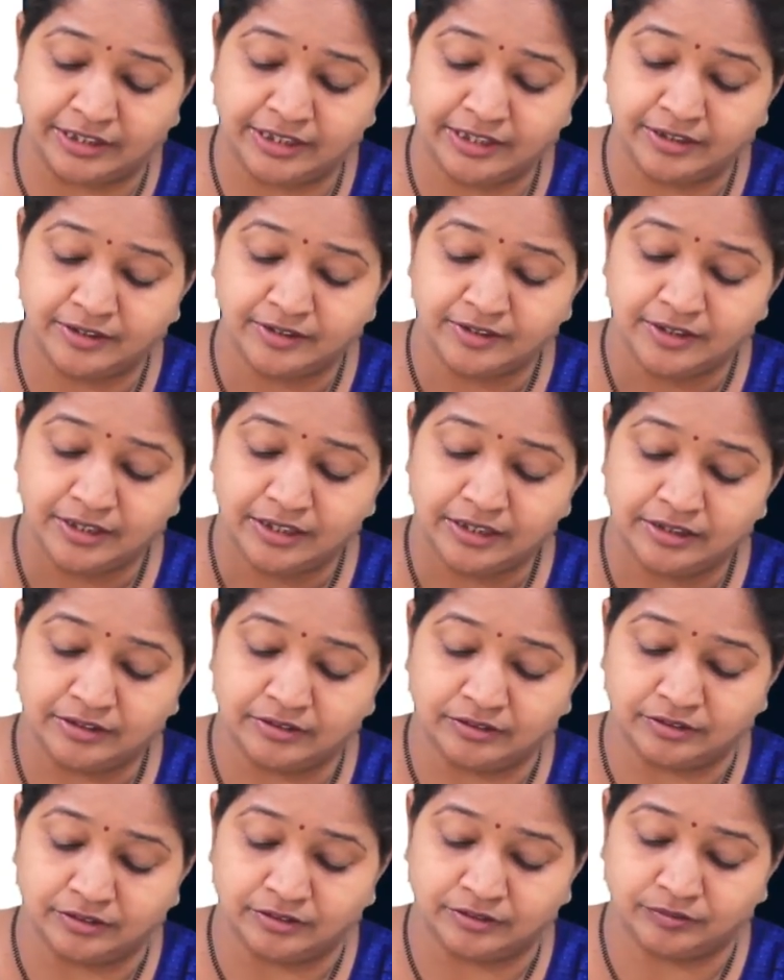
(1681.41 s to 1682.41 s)
it.
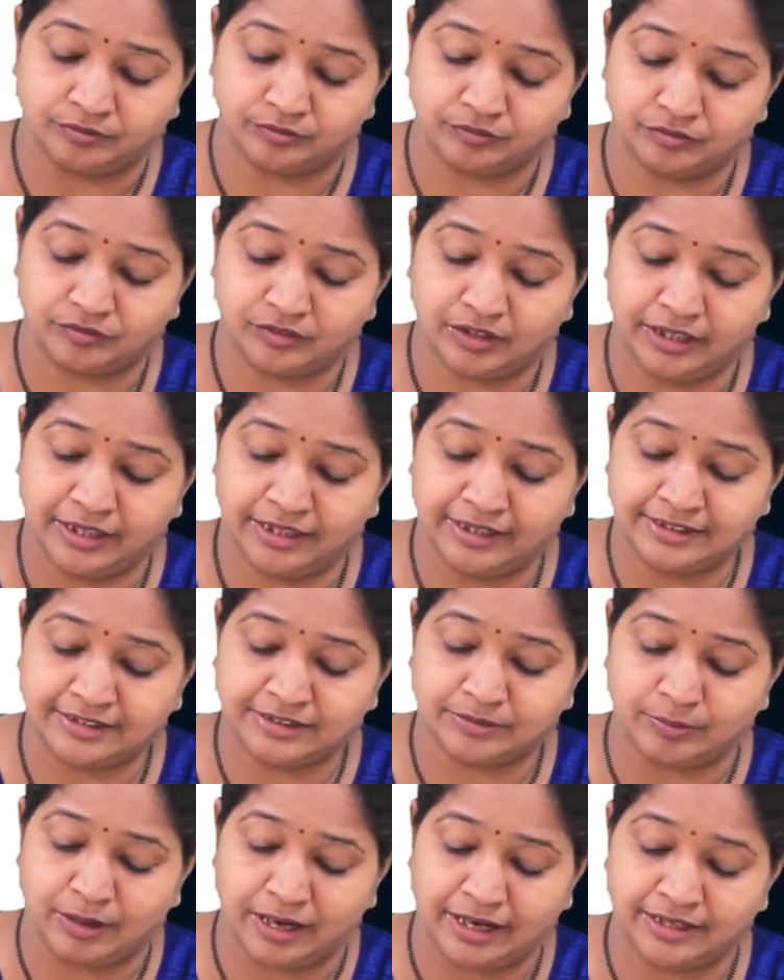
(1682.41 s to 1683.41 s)

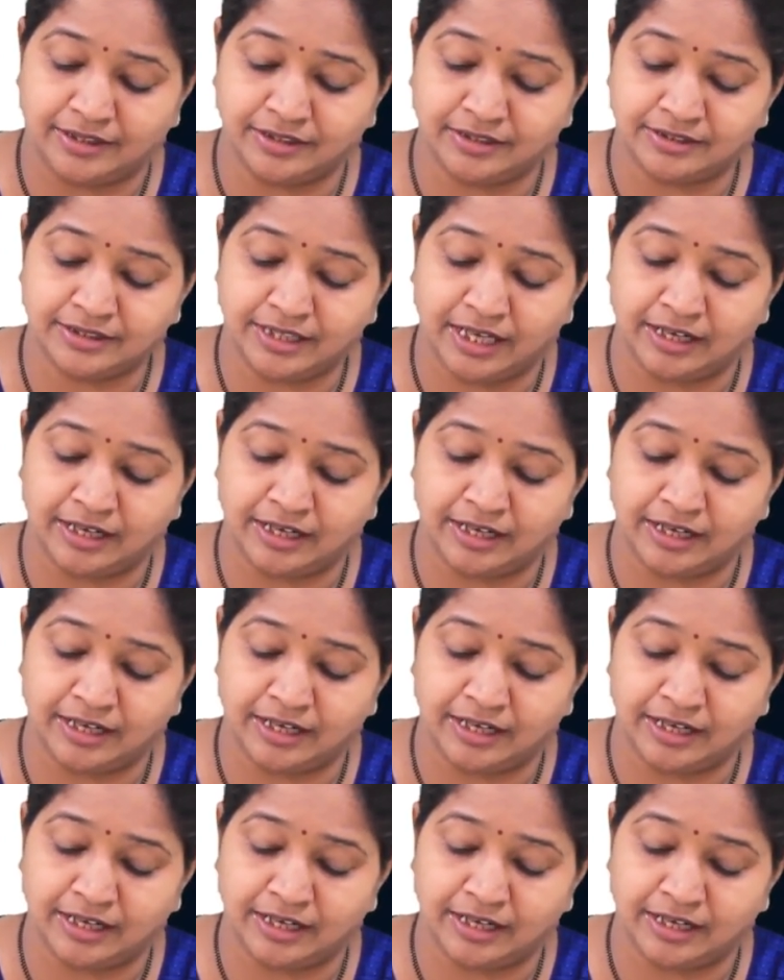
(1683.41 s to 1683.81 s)
X minus